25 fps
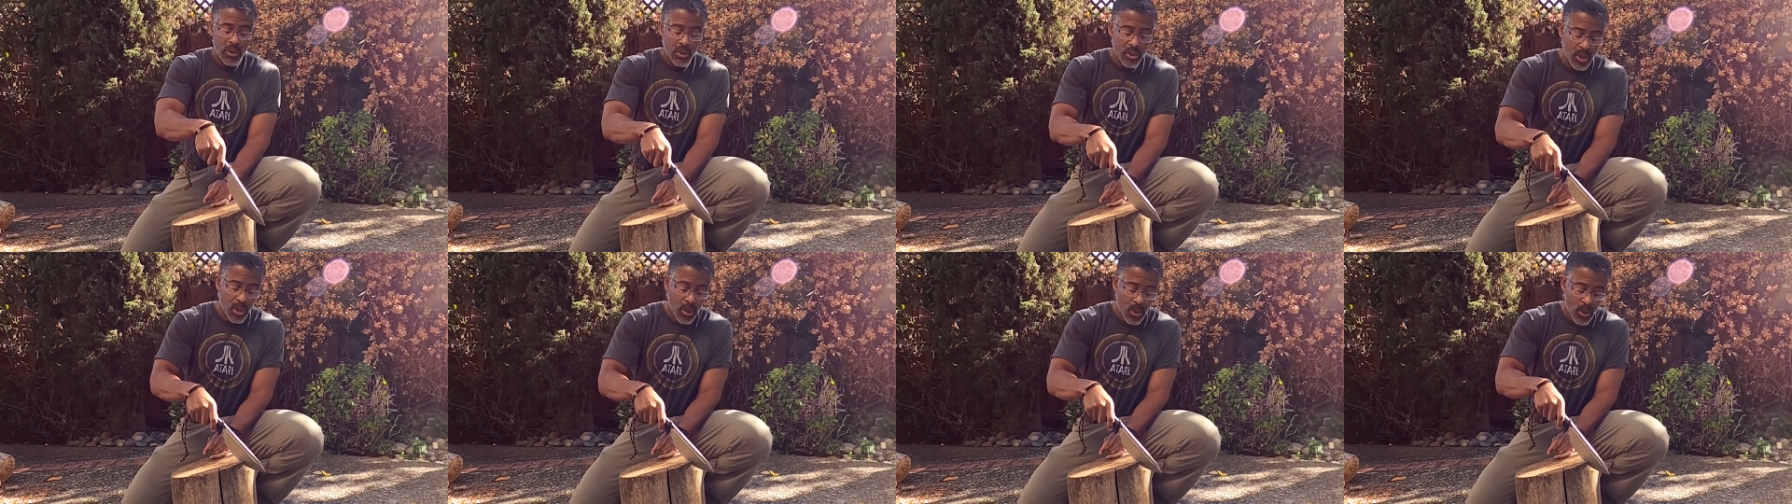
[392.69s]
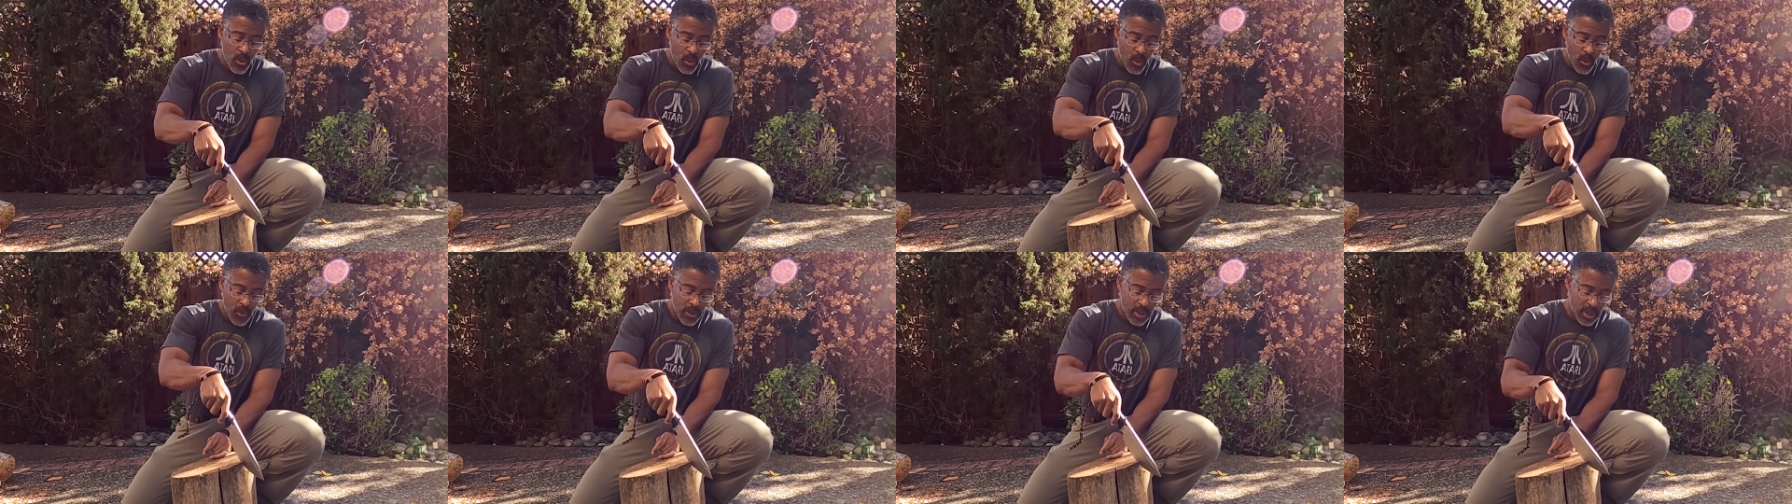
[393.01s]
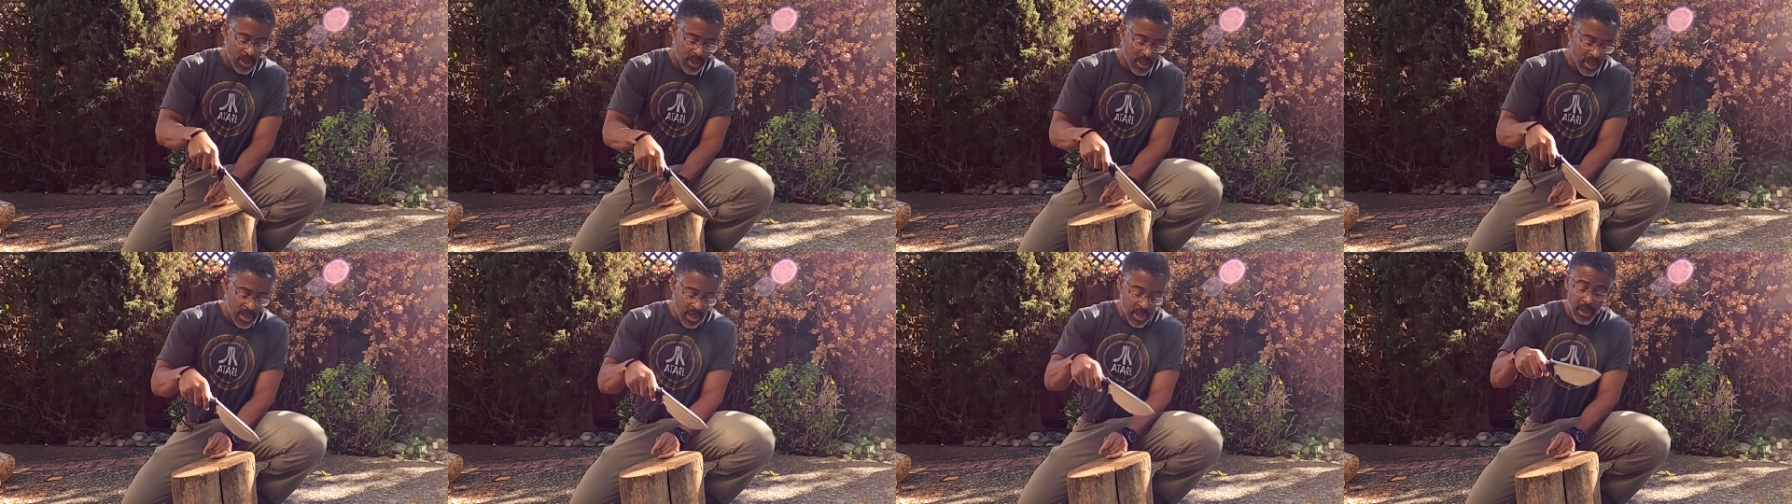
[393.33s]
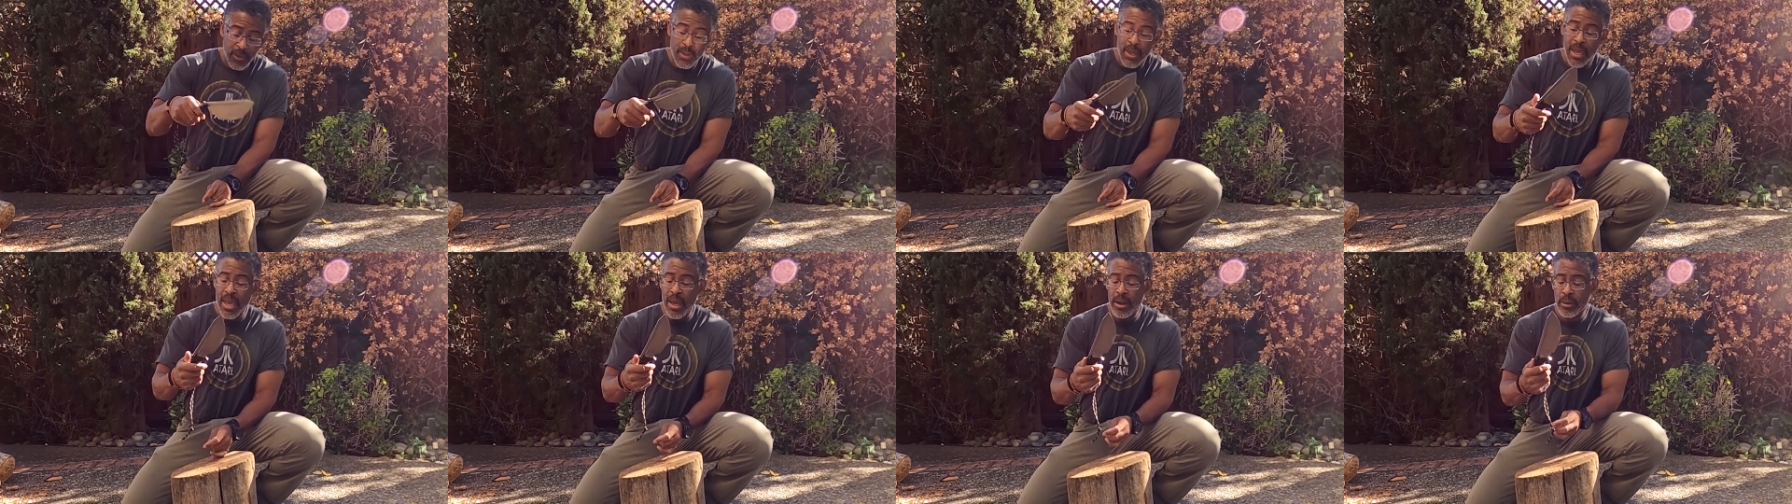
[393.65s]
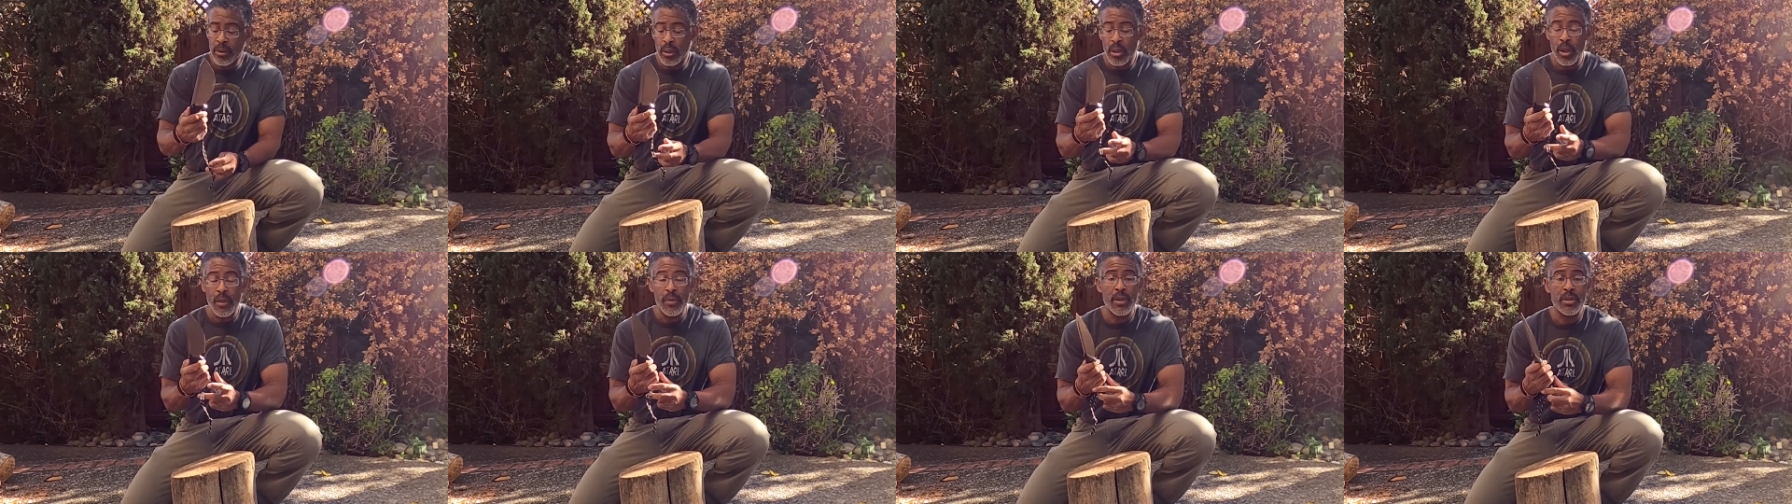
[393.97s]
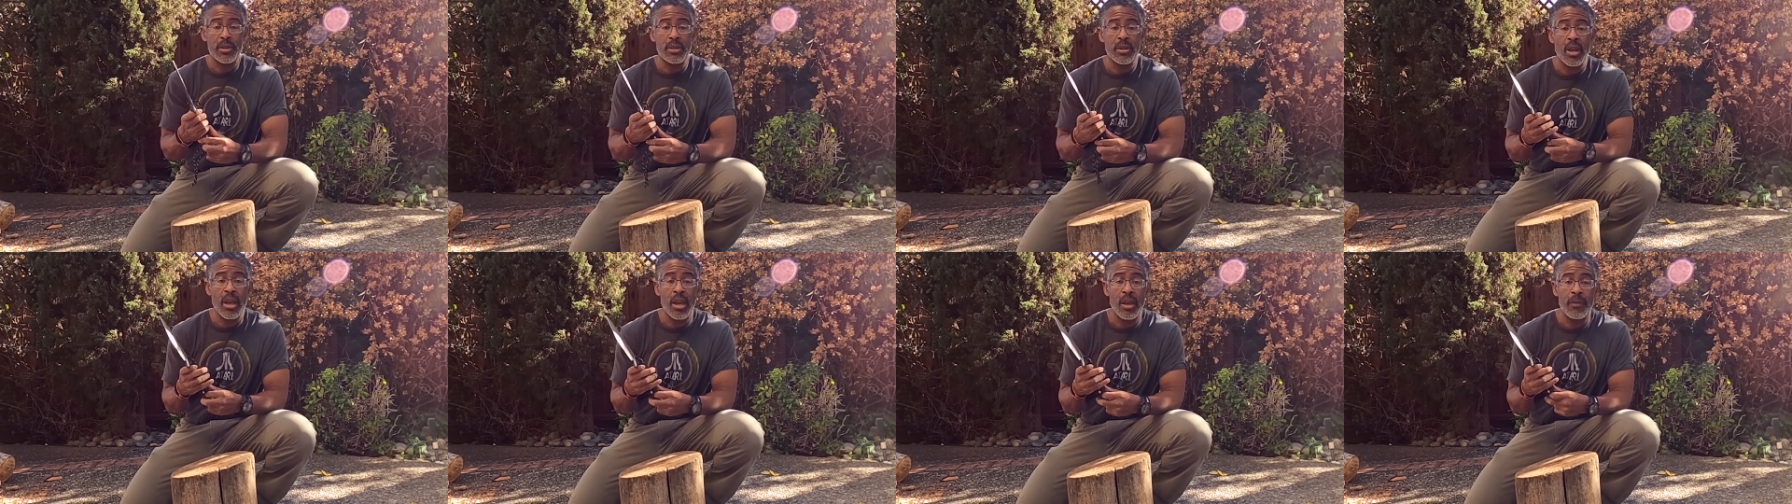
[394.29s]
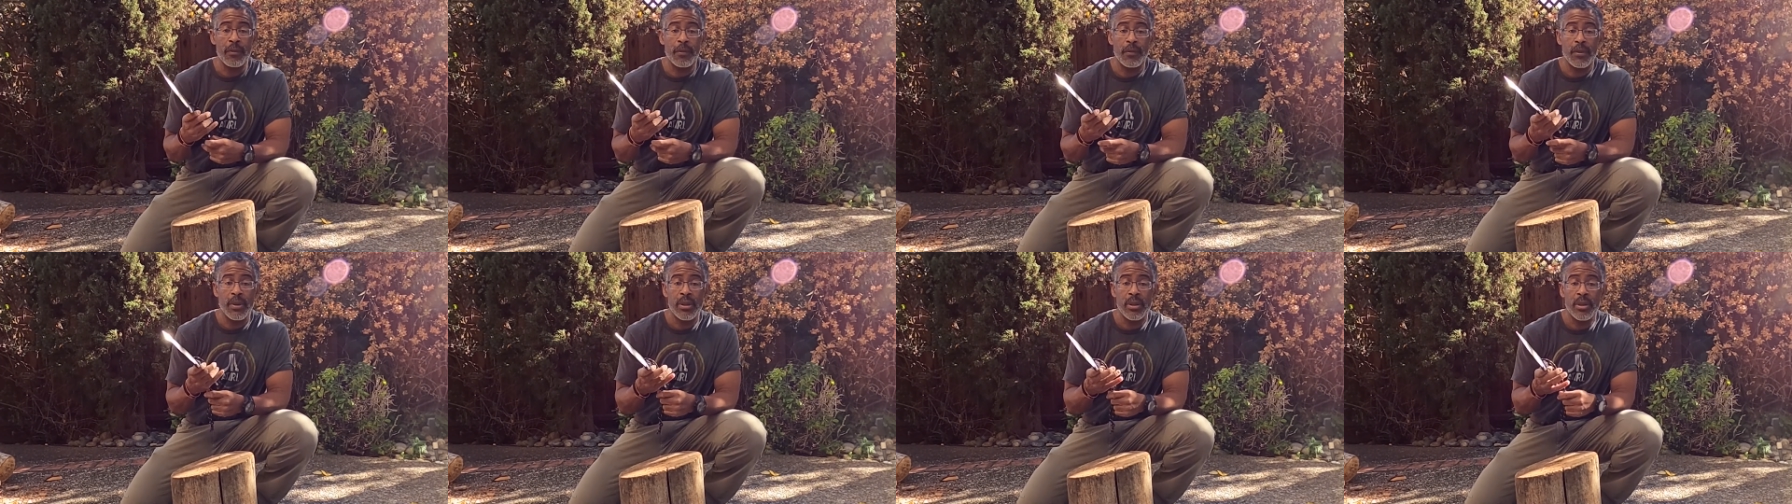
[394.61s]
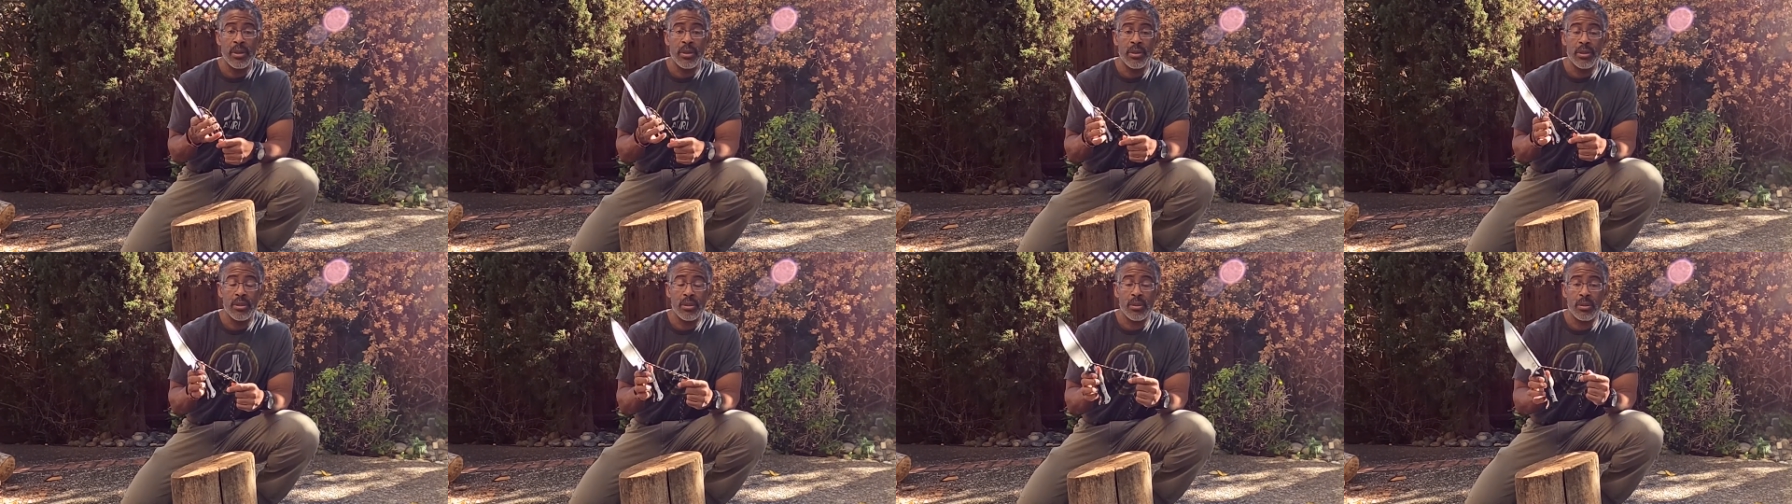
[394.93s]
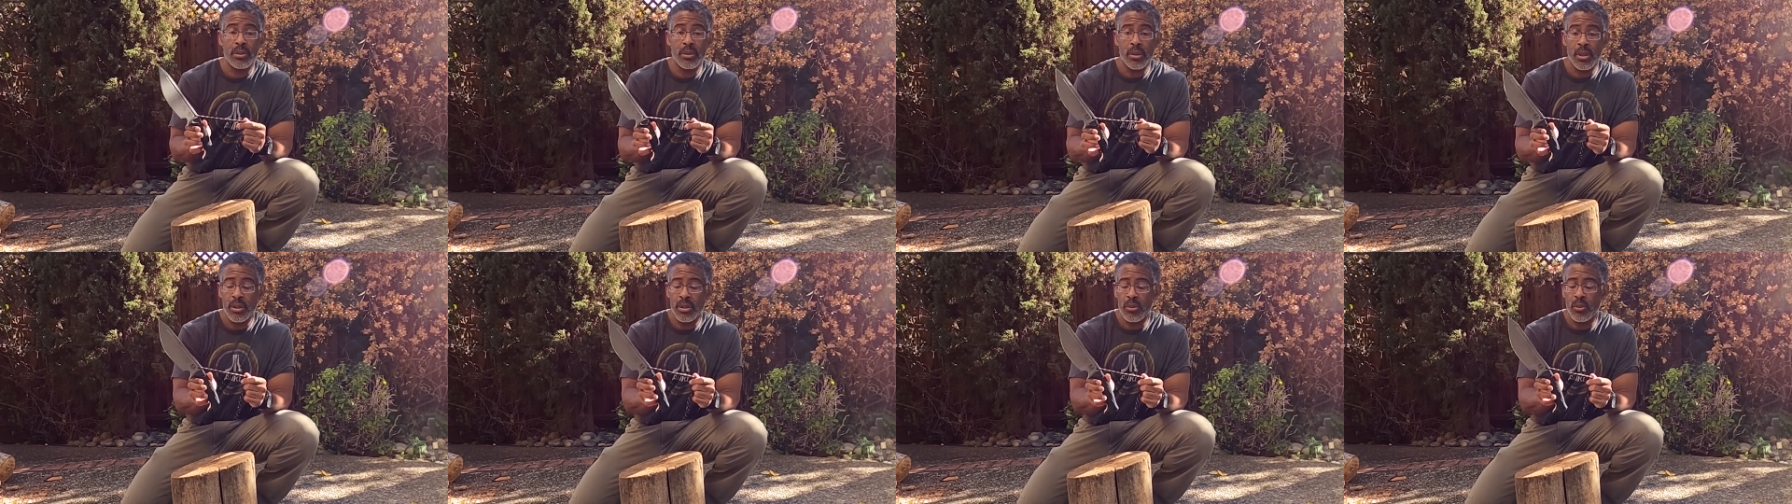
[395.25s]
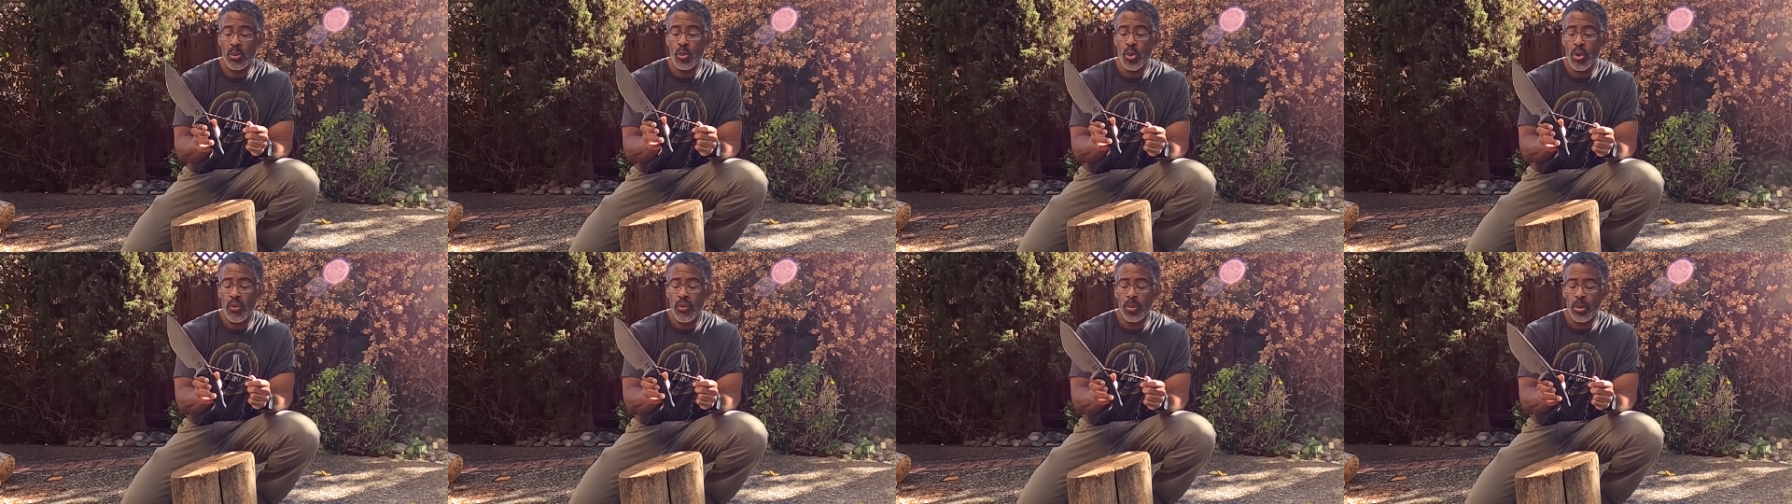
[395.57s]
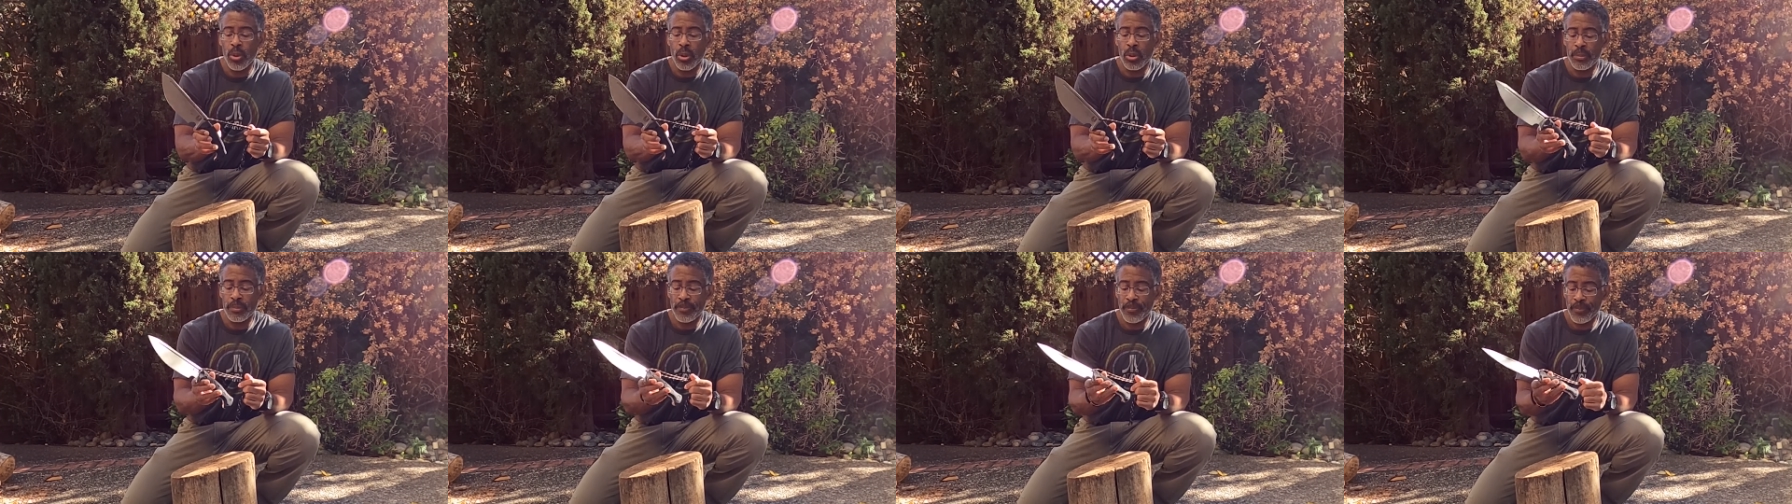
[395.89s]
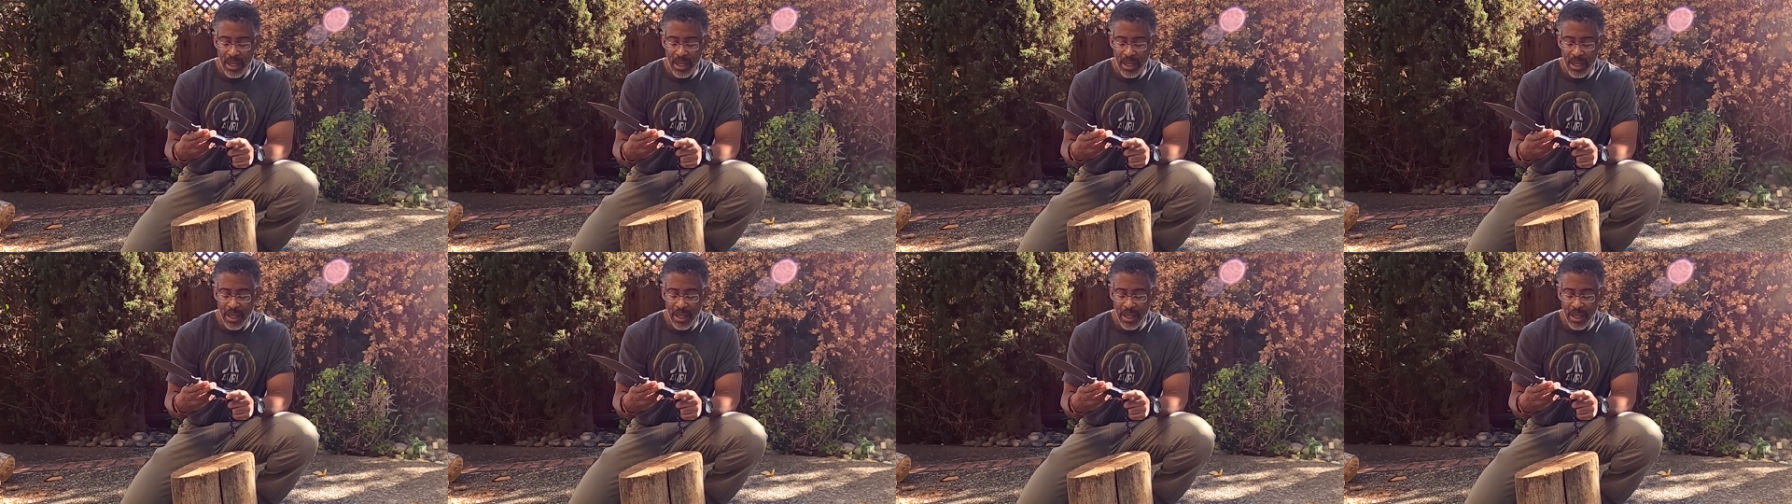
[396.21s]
So the handle on this knife is removable.